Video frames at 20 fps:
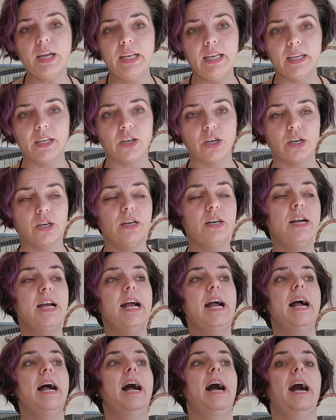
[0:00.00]
clicker,
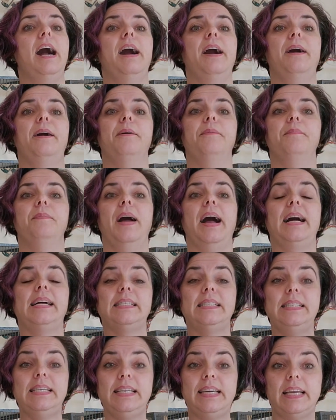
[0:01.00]

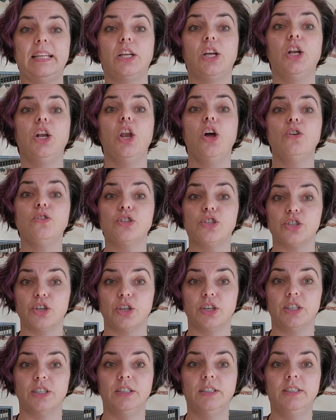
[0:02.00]
as they get
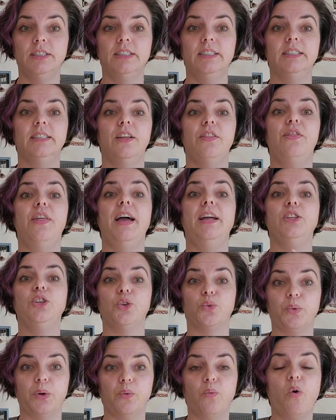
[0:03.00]
closer, then
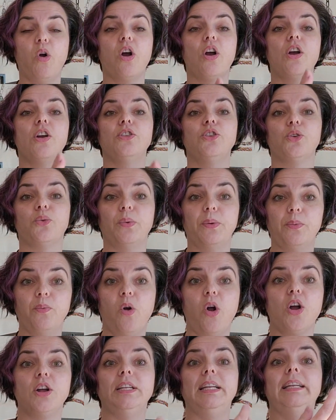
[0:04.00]
you reward,
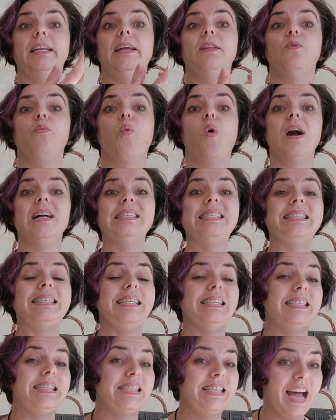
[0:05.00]
and then once
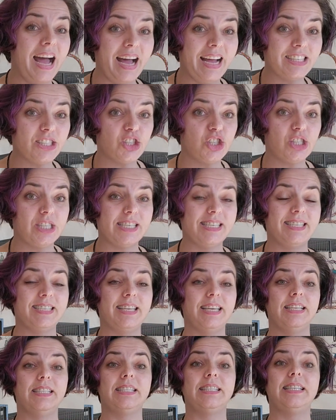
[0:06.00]
they touch the
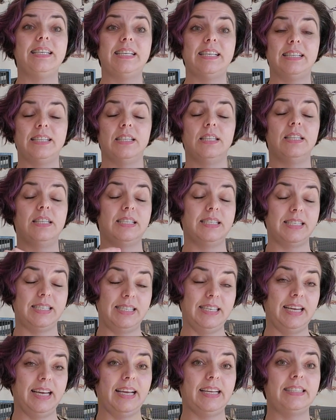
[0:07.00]

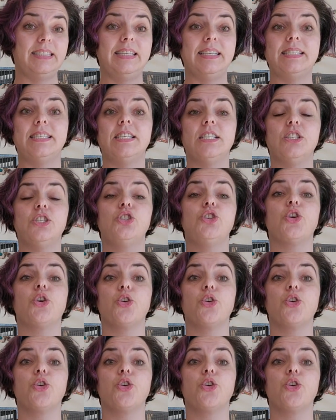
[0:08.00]
stick, this is